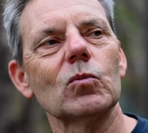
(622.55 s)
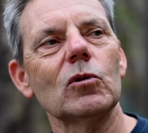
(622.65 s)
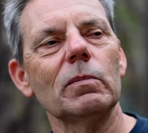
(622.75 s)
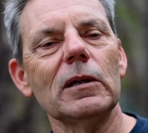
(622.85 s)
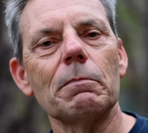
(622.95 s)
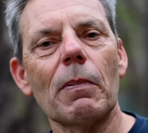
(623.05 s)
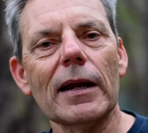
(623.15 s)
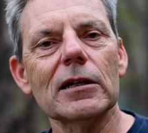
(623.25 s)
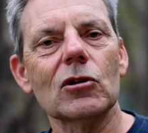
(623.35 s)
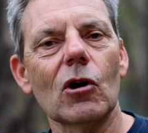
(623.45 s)
will be
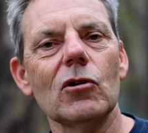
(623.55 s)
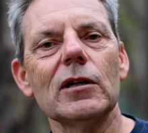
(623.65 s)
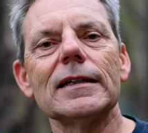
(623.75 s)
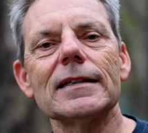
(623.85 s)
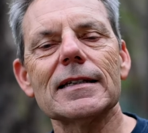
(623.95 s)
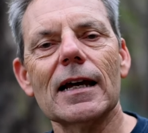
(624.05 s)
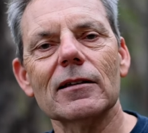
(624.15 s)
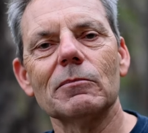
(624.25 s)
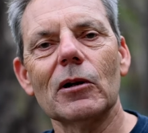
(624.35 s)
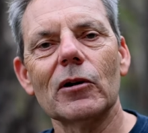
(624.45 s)
Patagonia in
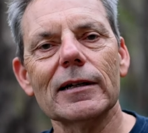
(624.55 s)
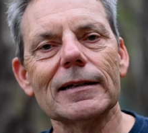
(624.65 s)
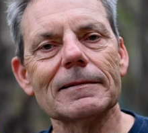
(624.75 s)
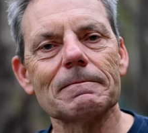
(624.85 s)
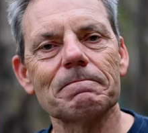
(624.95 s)
South America.